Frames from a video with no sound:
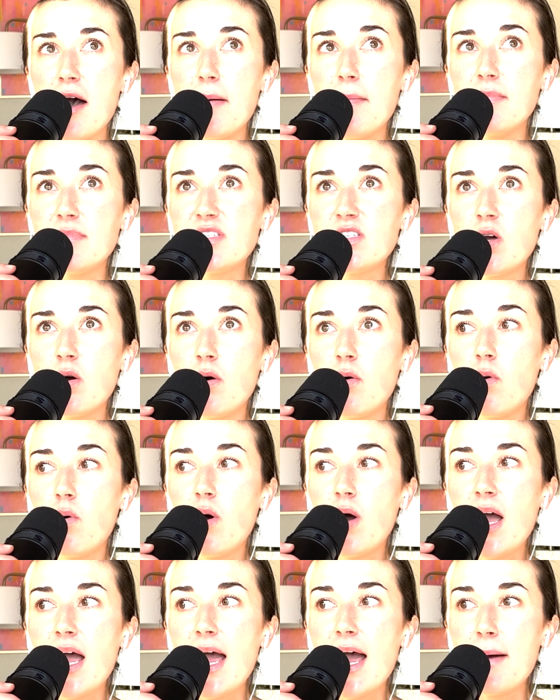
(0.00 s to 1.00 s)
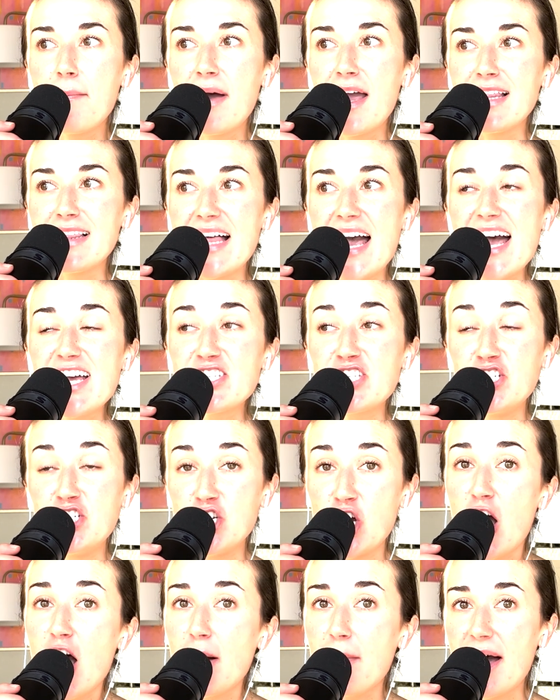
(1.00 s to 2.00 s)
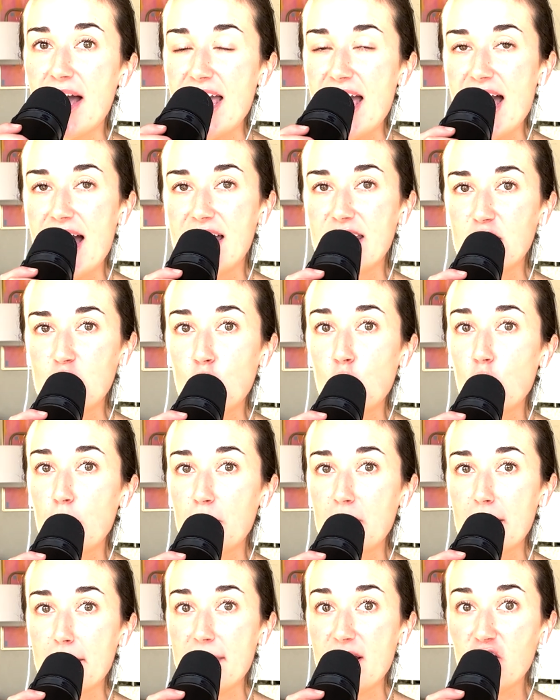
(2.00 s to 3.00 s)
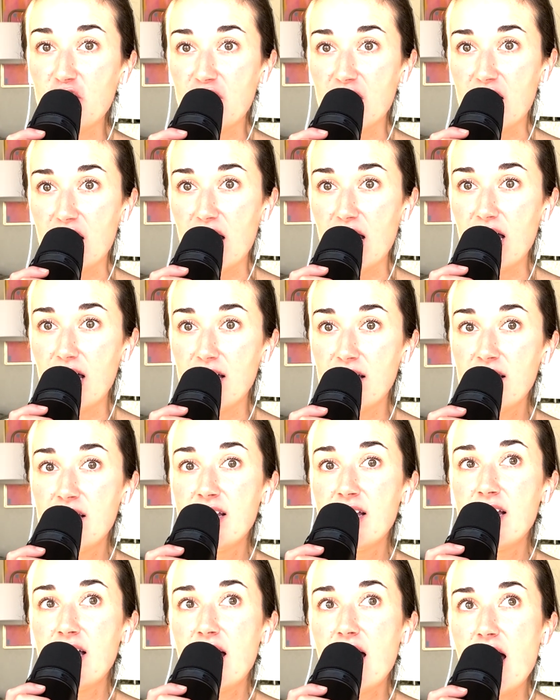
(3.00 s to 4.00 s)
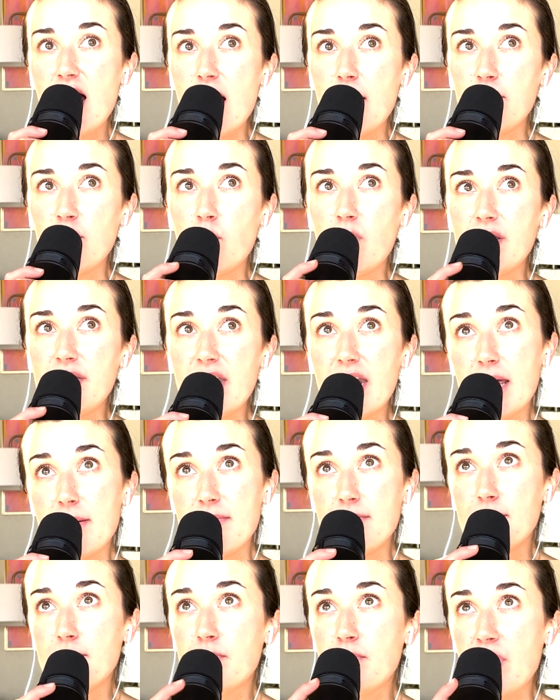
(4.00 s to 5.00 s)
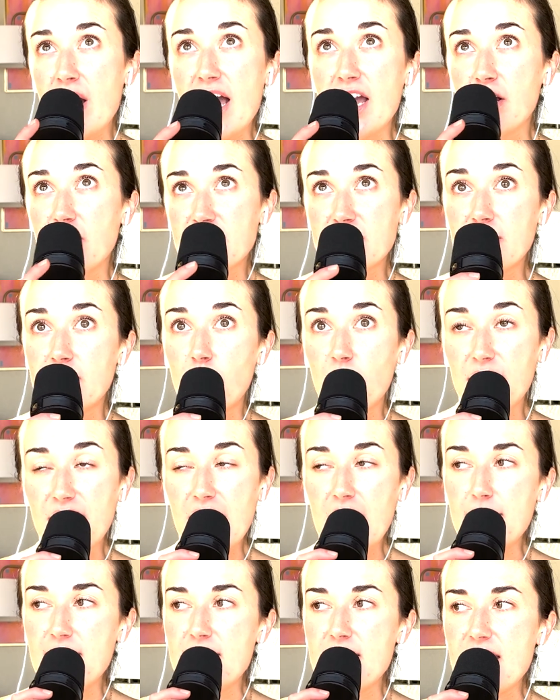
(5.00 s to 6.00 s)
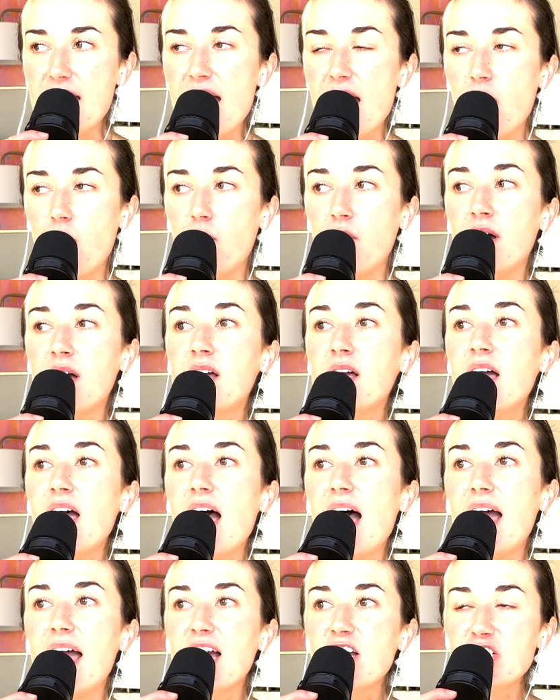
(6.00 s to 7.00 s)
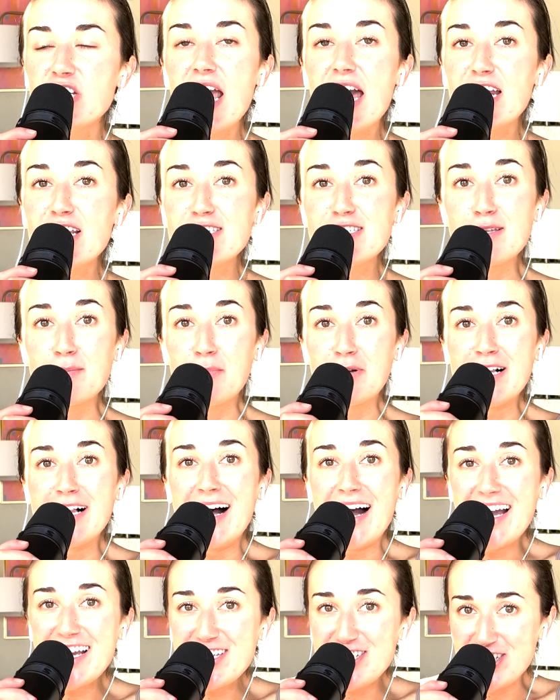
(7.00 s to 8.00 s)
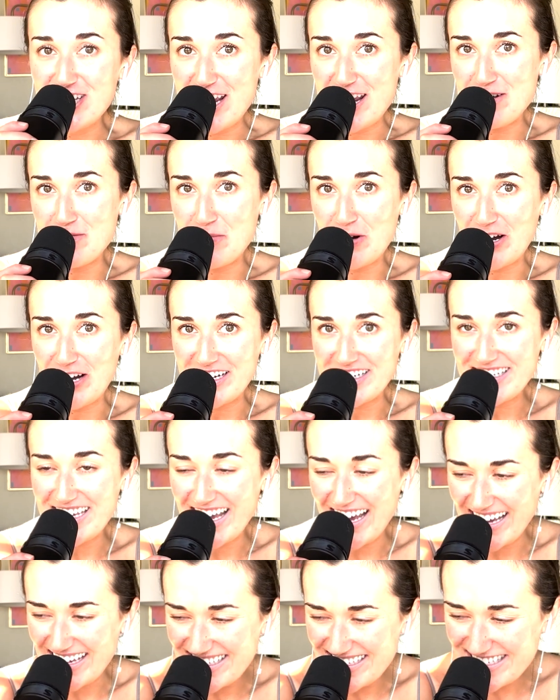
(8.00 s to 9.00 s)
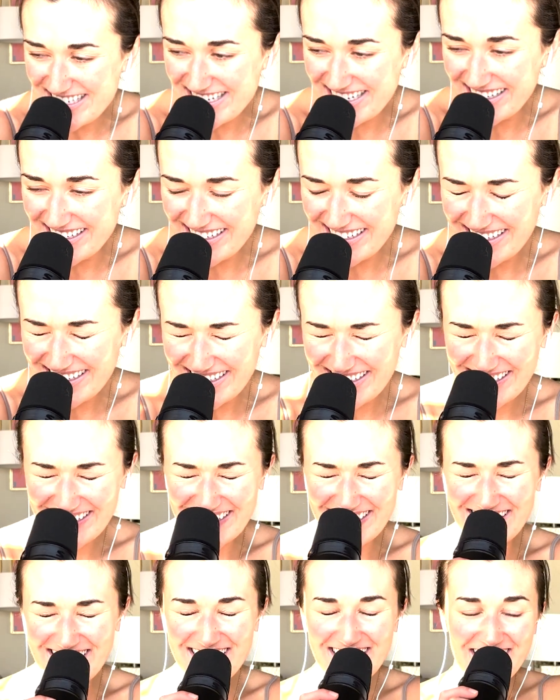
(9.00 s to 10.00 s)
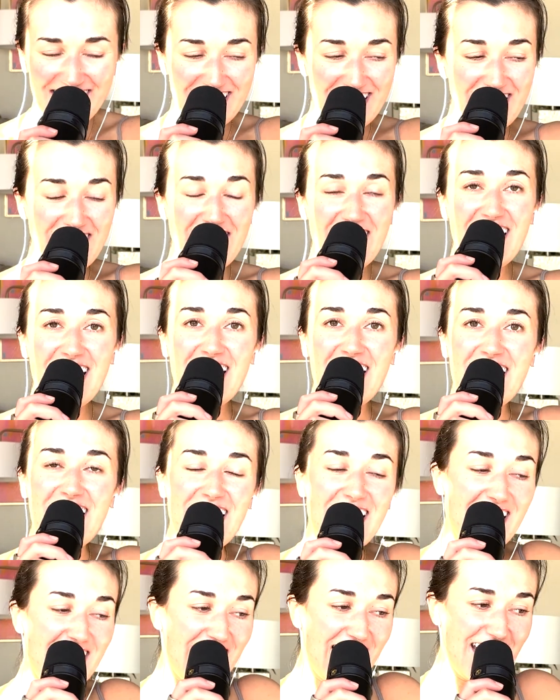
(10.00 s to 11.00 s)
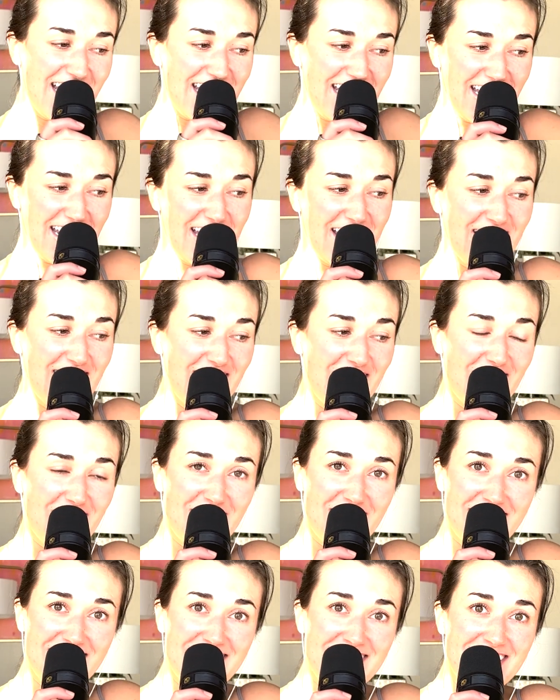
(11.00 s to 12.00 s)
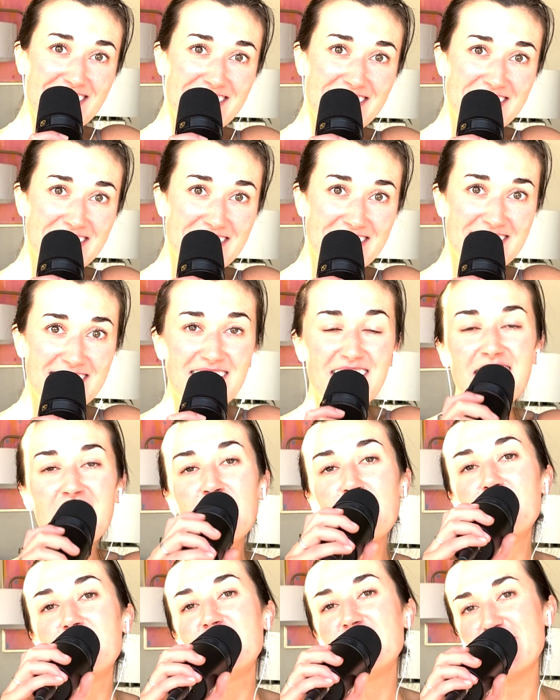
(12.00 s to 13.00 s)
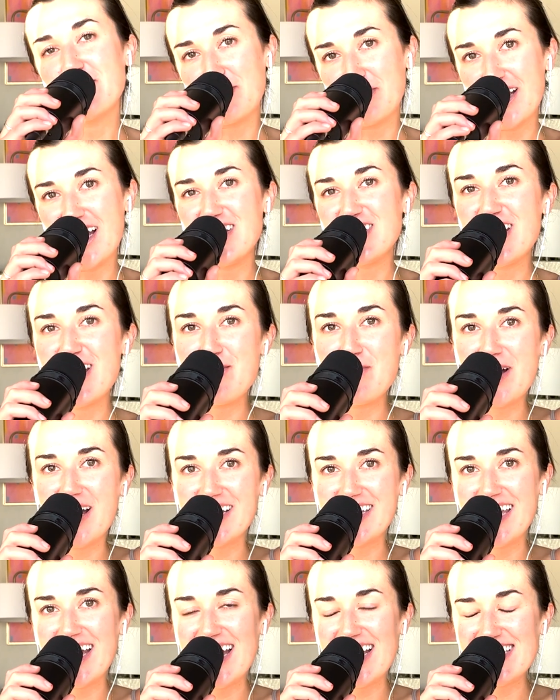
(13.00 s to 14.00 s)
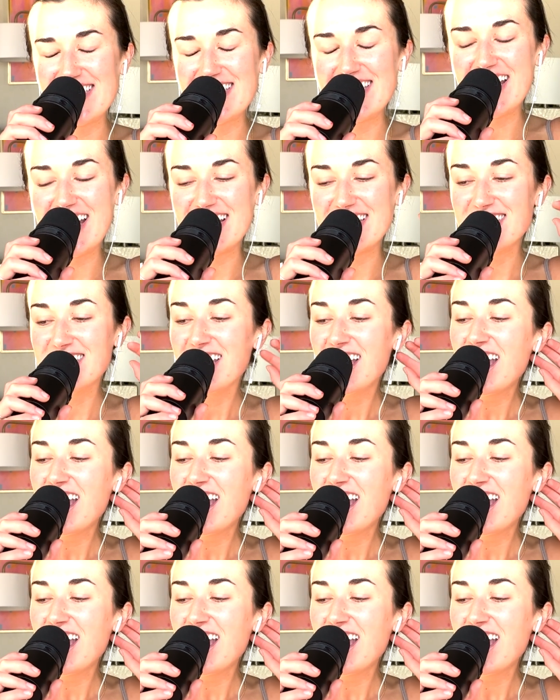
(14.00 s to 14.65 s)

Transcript: So at my last job I had in corporate America, the one that I'm prior to the one that I'm in now, I actually had a supply chain podcast. I know. Supply chain podcast. Yes.